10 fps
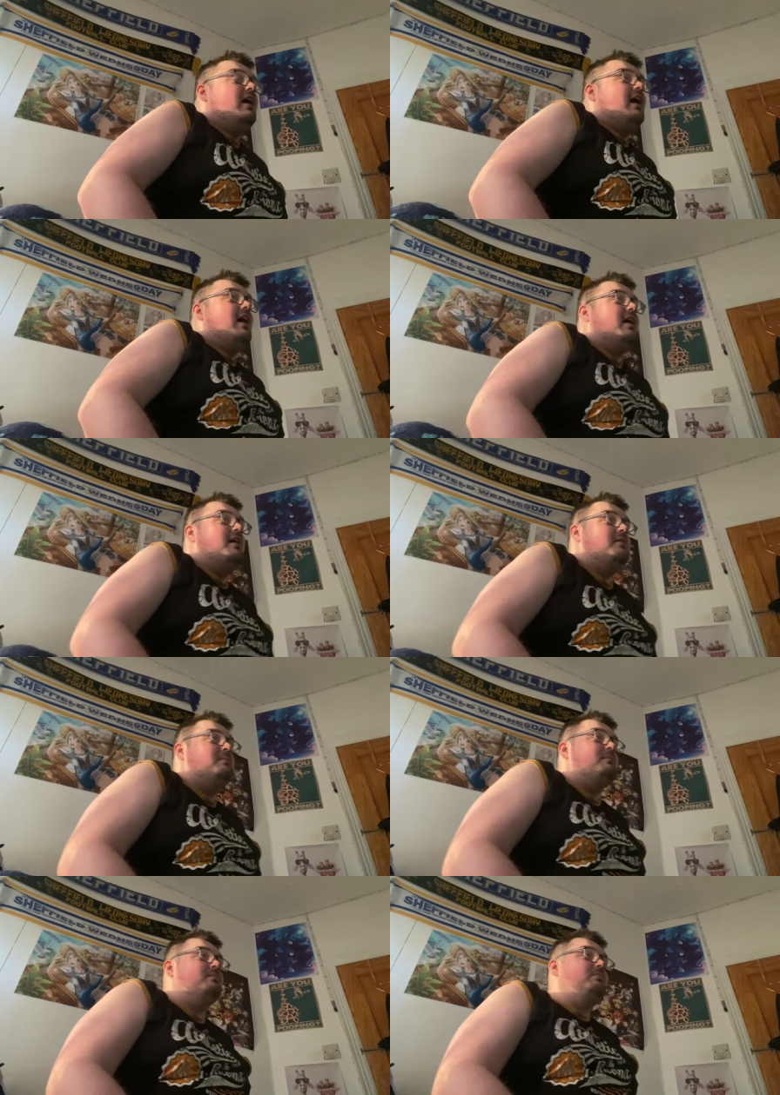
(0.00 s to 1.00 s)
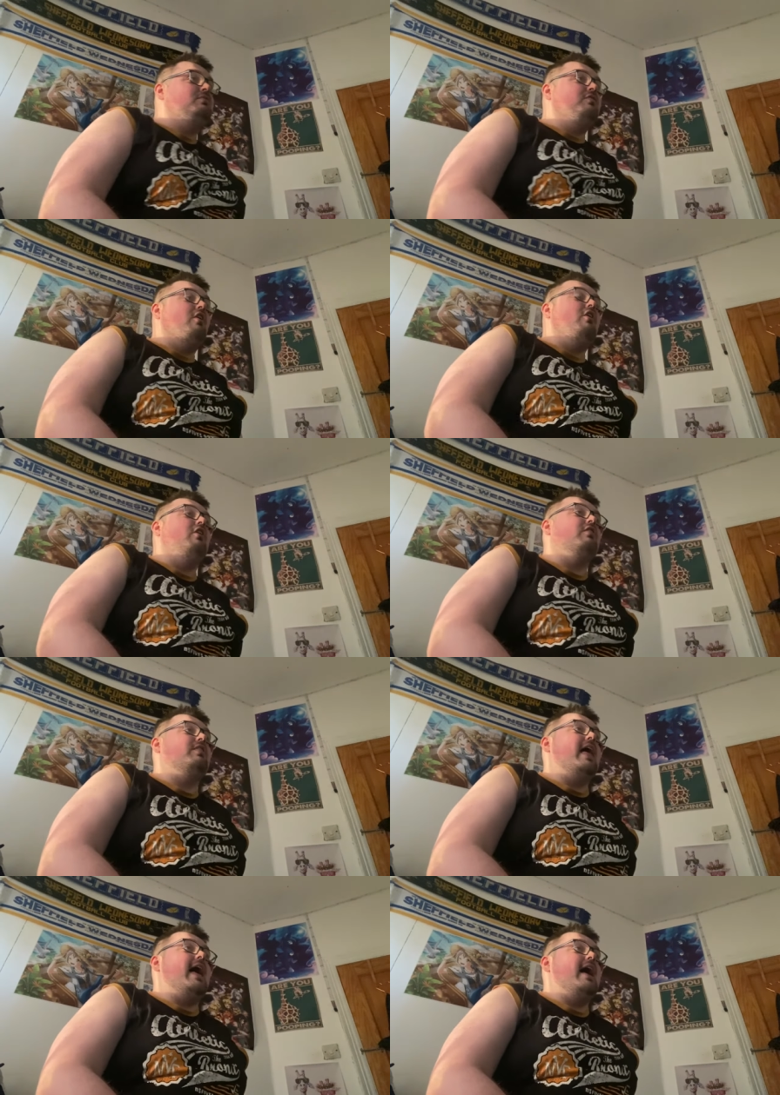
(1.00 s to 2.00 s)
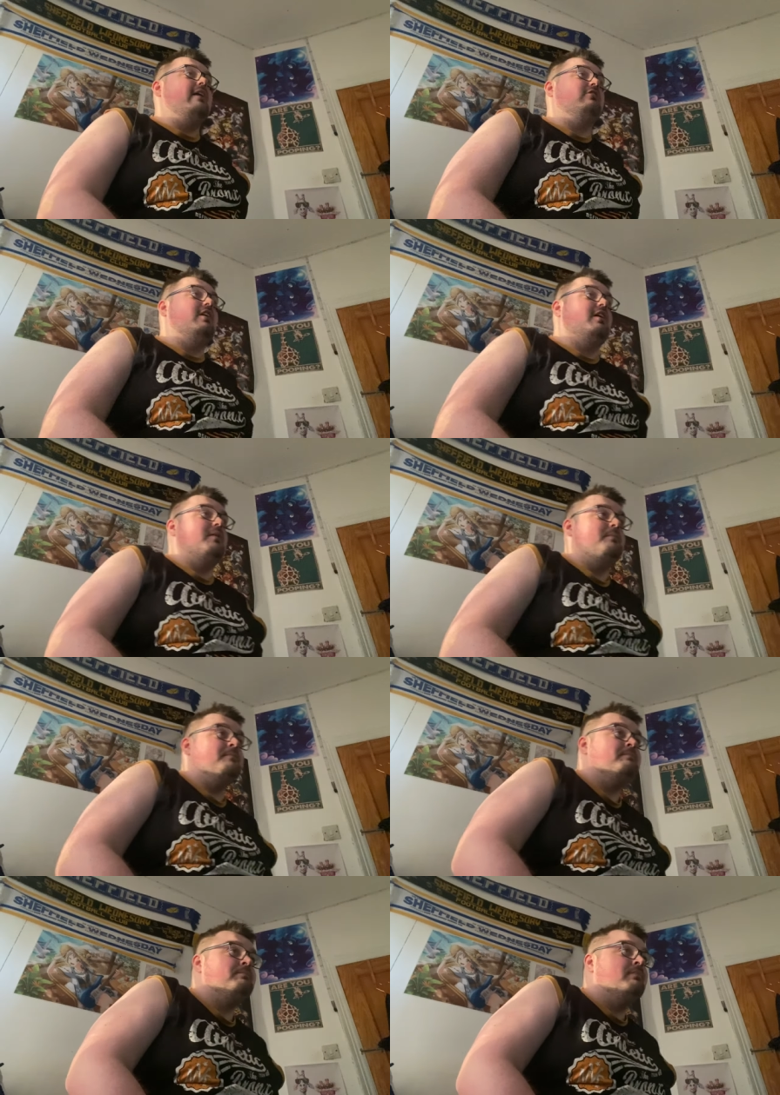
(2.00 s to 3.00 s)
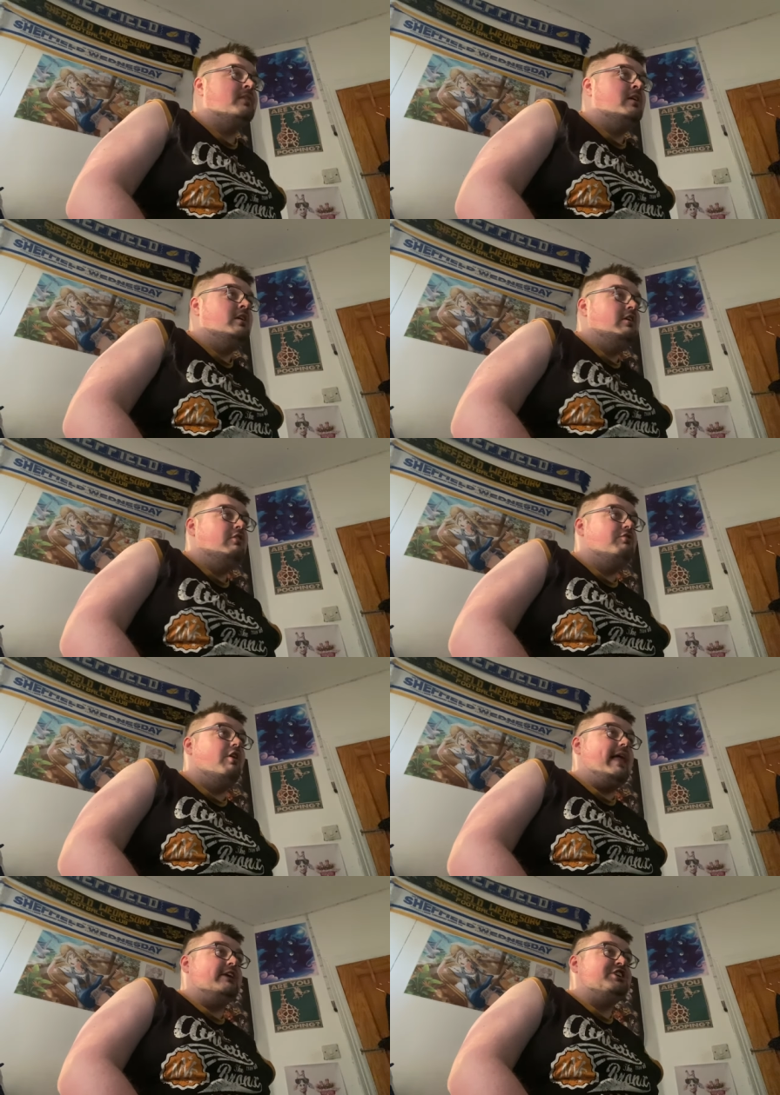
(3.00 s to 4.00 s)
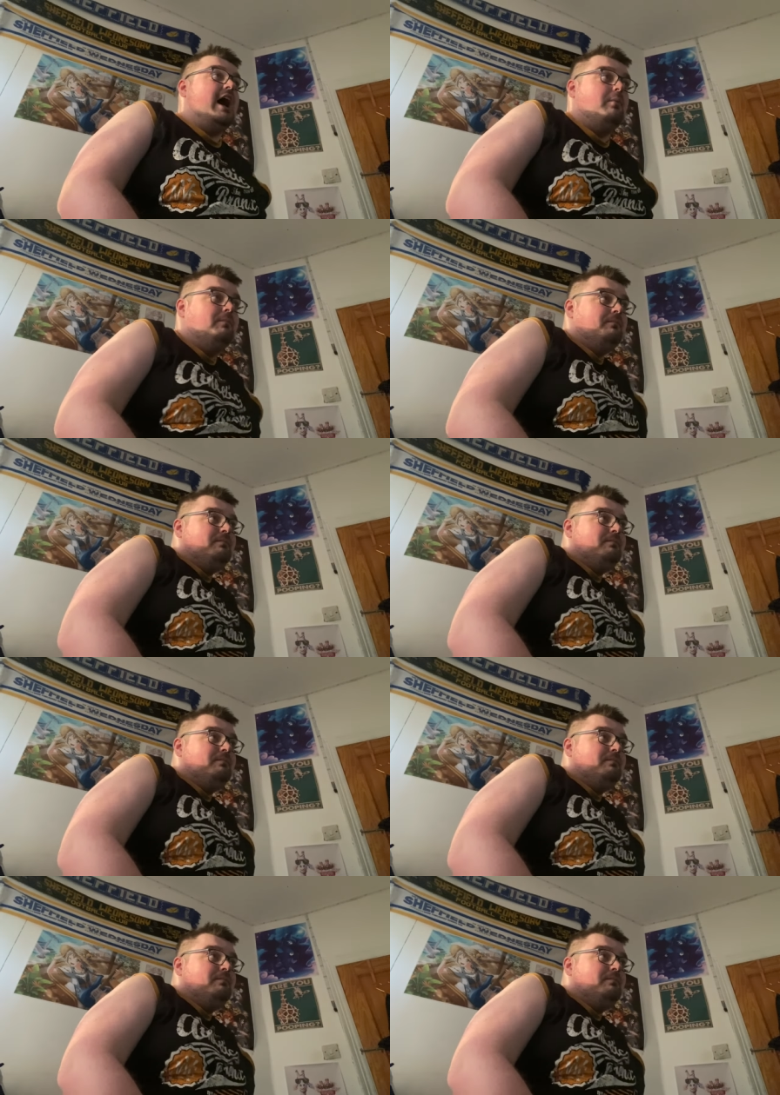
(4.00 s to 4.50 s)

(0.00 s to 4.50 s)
um, for their um, for their show,